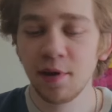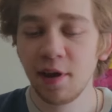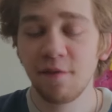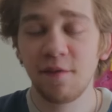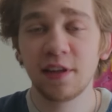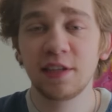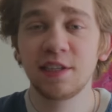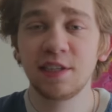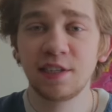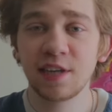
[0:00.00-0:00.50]

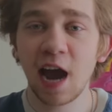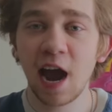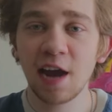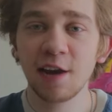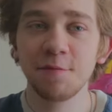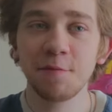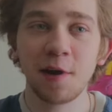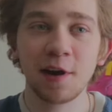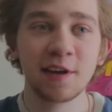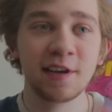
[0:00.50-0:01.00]
If it's
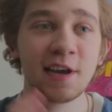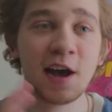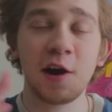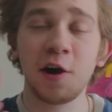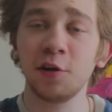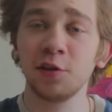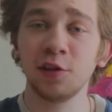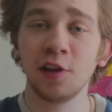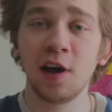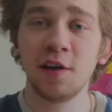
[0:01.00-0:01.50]
side money,
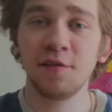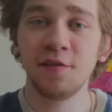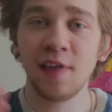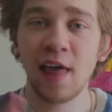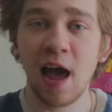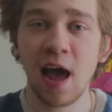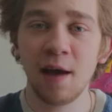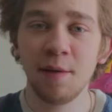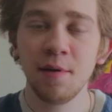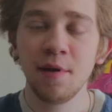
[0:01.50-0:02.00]
I'll love
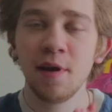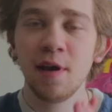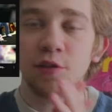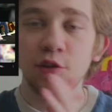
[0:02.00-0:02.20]
that.